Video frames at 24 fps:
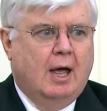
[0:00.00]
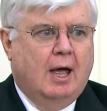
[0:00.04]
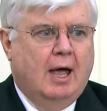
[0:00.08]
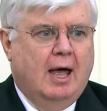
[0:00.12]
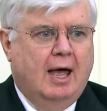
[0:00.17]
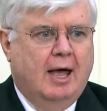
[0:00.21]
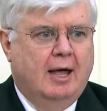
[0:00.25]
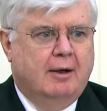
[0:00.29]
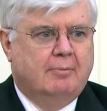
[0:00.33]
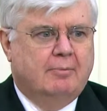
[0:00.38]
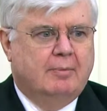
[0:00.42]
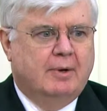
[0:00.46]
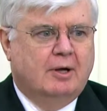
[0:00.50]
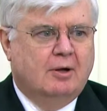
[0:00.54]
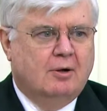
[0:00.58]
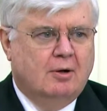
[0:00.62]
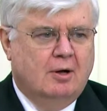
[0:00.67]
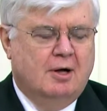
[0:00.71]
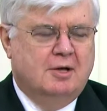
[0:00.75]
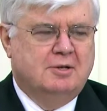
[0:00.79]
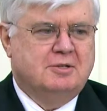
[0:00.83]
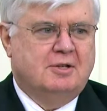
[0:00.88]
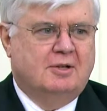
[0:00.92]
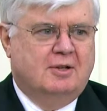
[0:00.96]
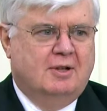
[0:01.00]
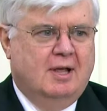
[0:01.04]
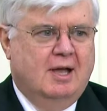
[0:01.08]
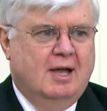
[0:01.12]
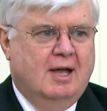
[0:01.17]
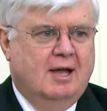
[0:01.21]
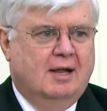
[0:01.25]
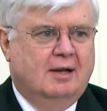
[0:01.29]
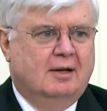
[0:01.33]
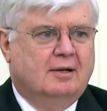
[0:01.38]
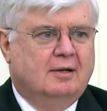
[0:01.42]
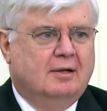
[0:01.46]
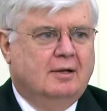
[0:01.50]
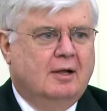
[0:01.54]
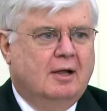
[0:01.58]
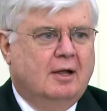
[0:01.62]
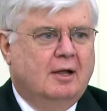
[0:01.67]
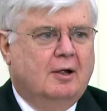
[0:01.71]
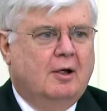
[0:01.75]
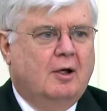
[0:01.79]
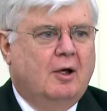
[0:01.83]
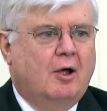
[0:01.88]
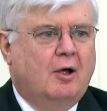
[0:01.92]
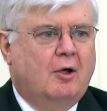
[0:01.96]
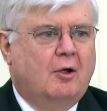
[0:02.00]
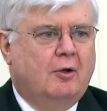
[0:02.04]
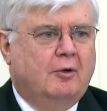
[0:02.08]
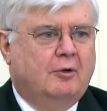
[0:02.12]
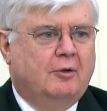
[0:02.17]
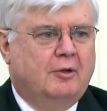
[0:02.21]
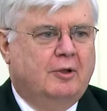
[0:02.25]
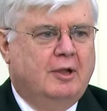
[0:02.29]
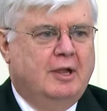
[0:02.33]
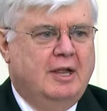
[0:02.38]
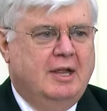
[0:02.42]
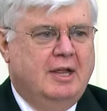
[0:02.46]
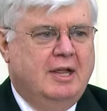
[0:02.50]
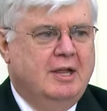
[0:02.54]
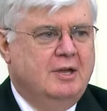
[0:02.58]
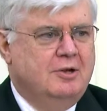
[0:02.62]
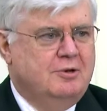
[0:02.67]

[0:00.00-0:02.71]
And because of that, the